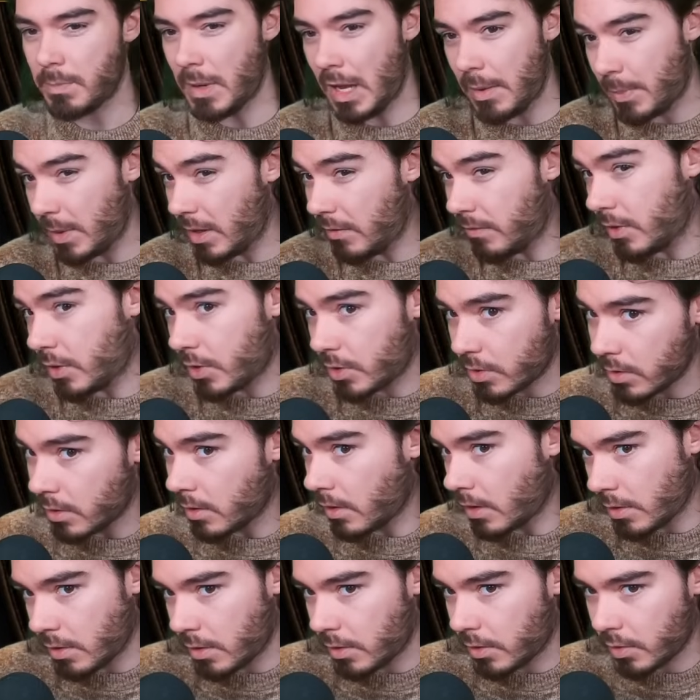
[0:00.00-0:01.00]
maybe even
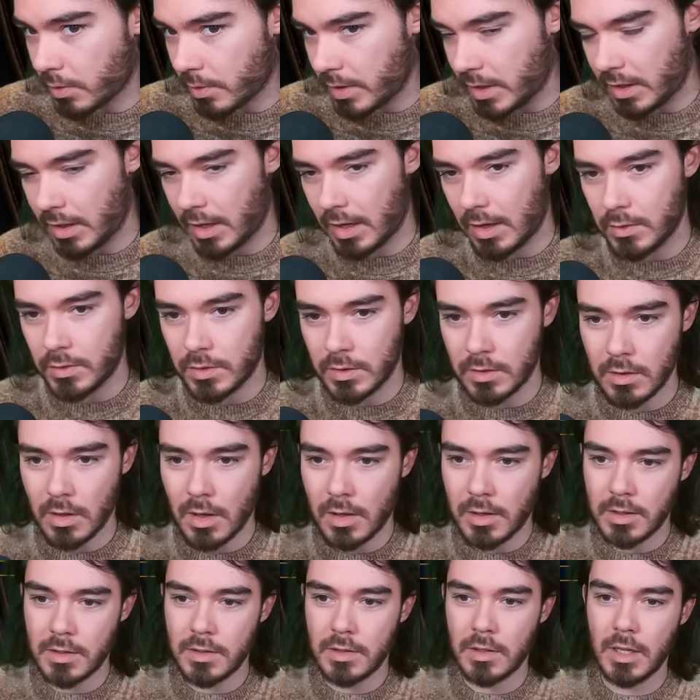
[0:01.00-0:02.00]
another 3,000,
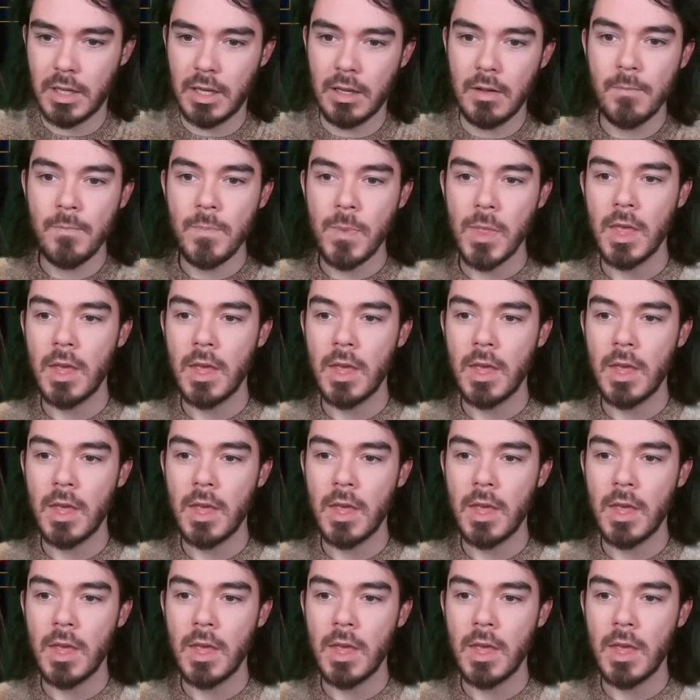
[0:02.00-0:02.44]
honestly.